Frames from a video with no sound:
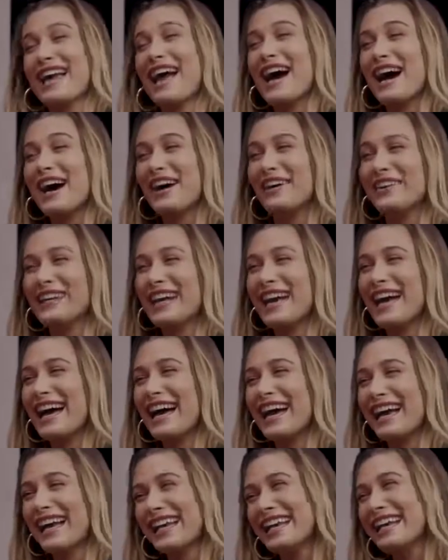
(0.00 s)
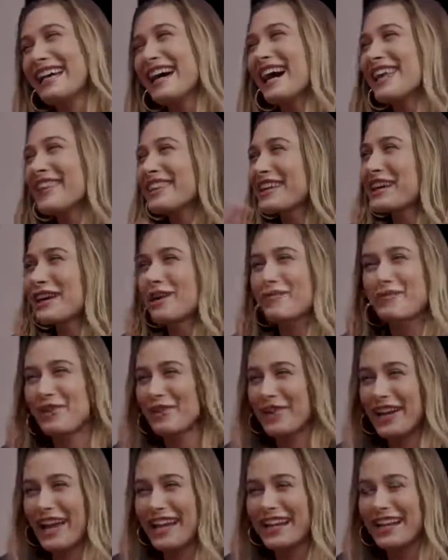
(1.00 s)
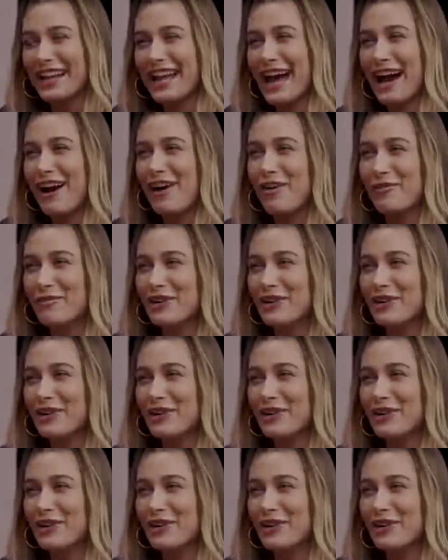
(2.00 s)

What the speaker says: now. Yeah, I think I'm okay now.